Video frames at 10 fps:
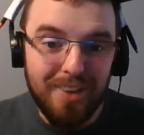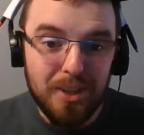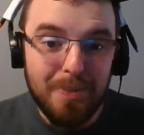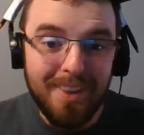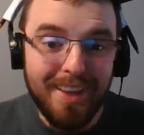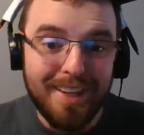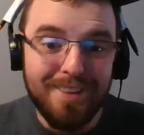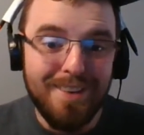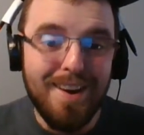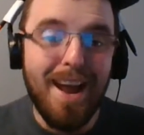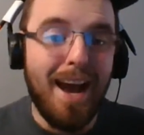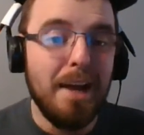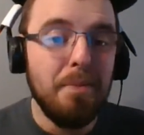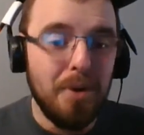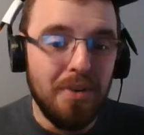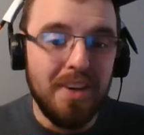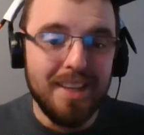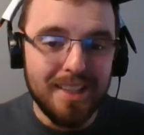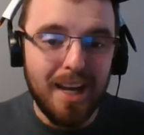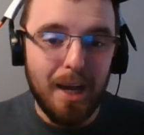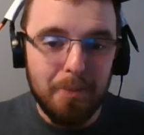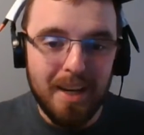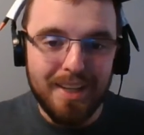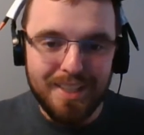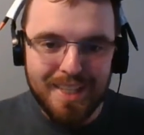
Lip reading: There's been like 9 movies that have been